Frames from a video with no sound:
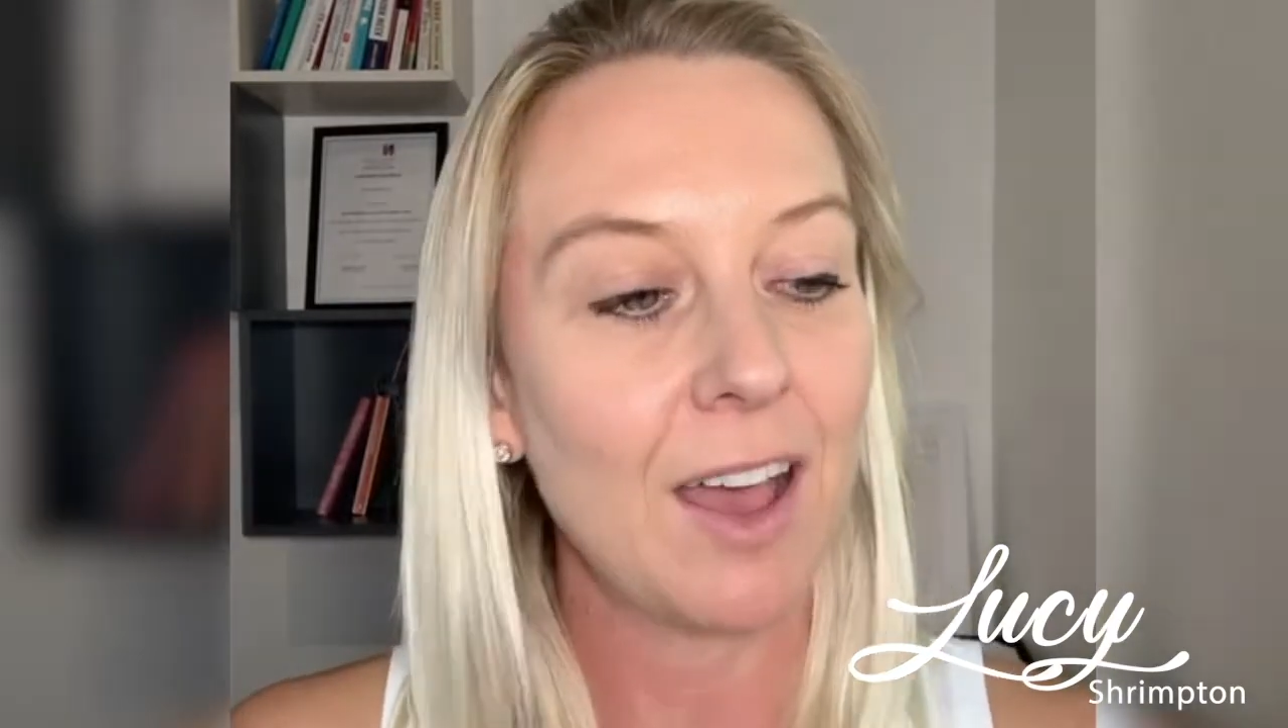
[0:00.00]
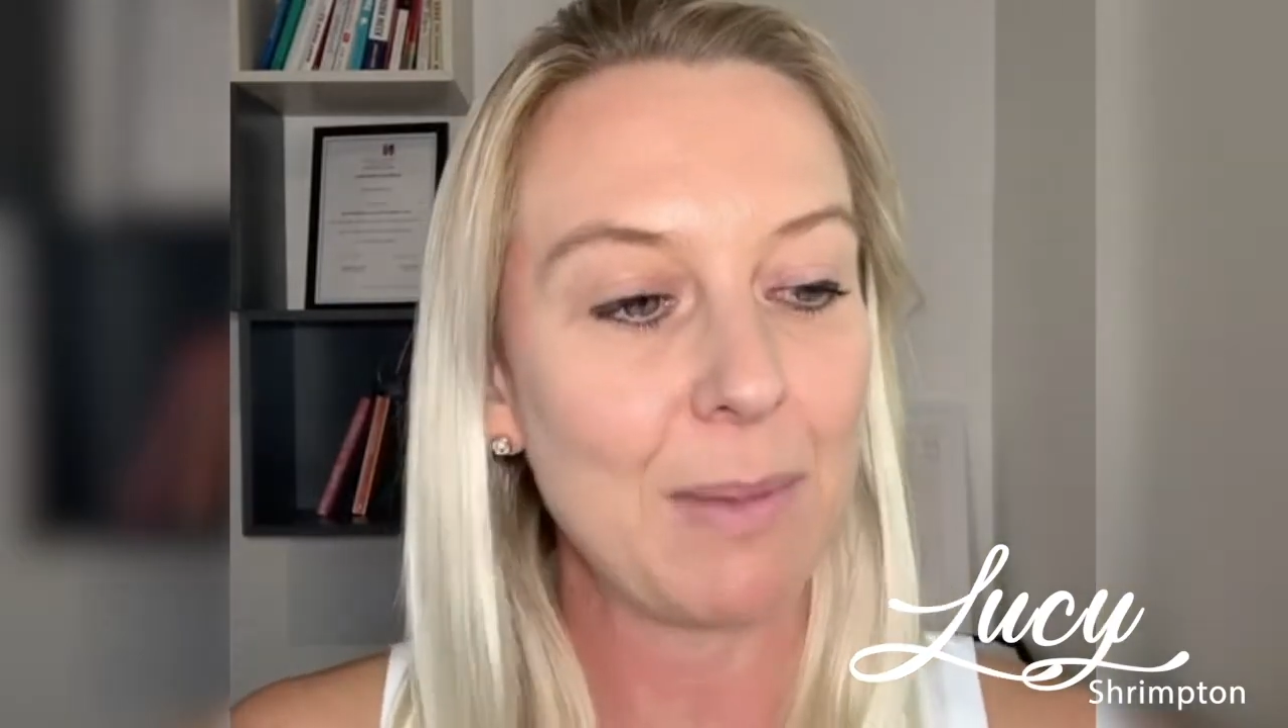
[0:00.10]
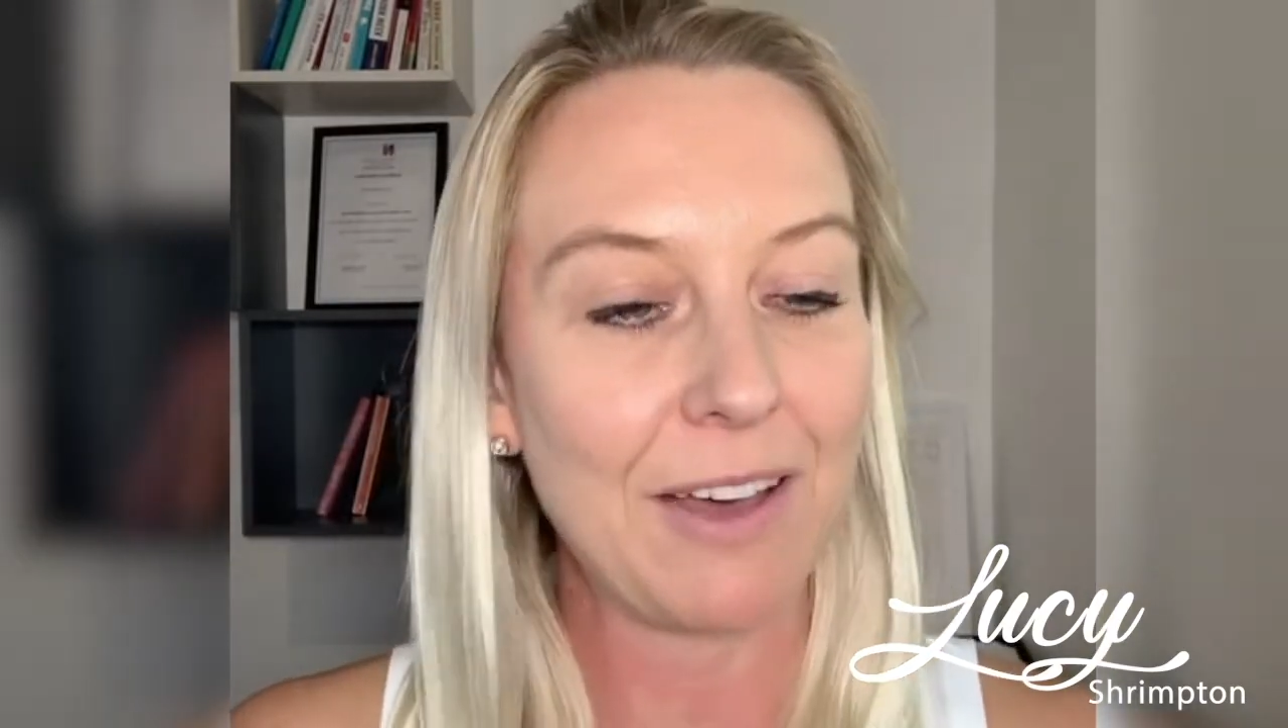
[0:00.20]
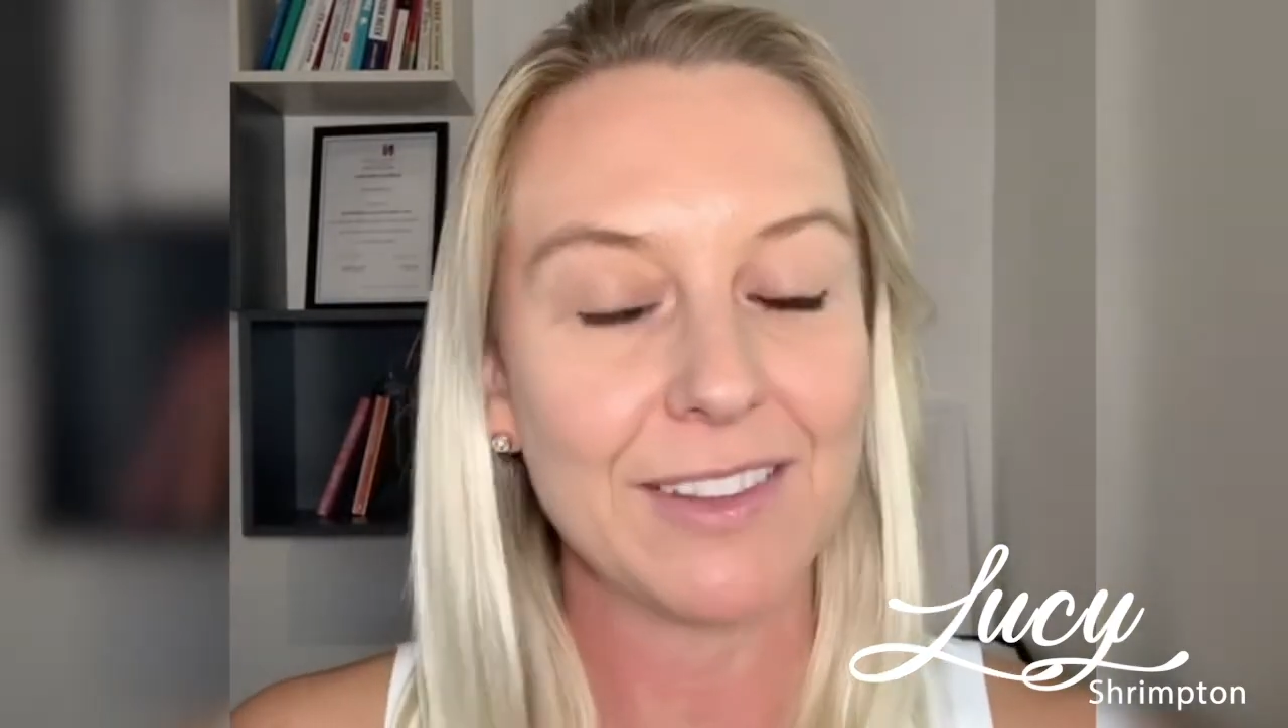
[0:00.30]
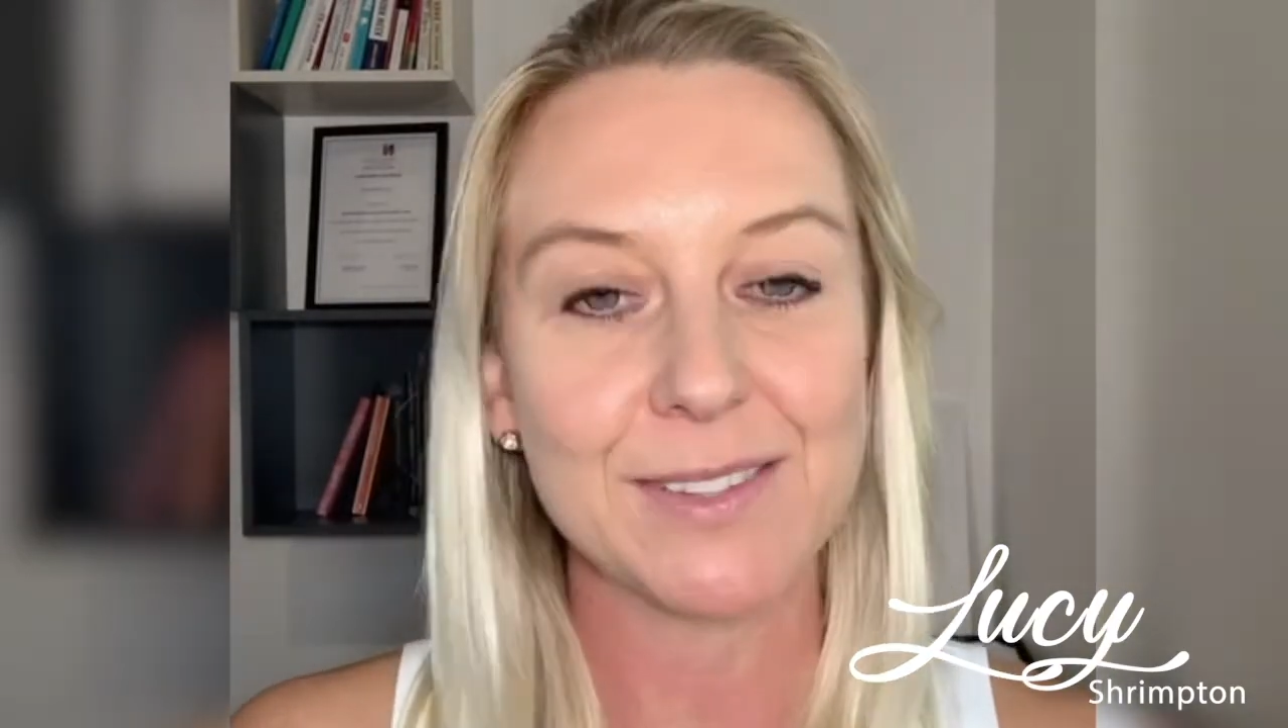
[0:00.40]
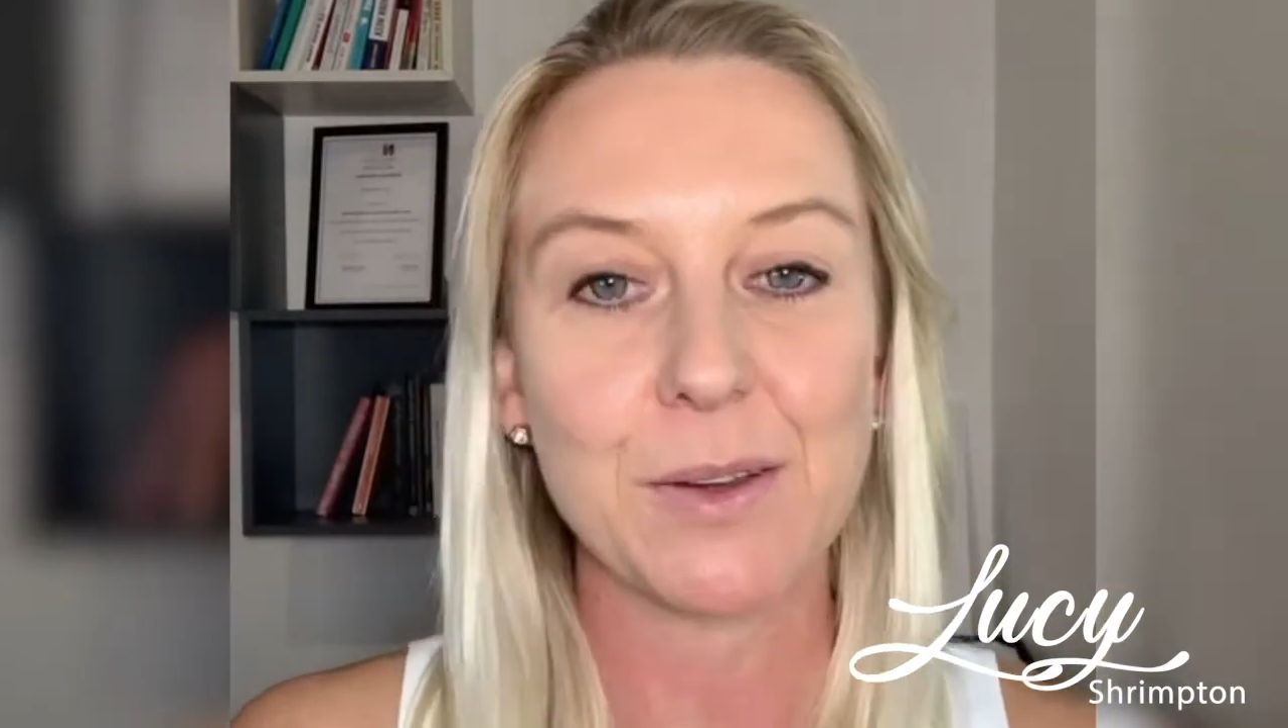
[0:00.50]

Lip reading: about this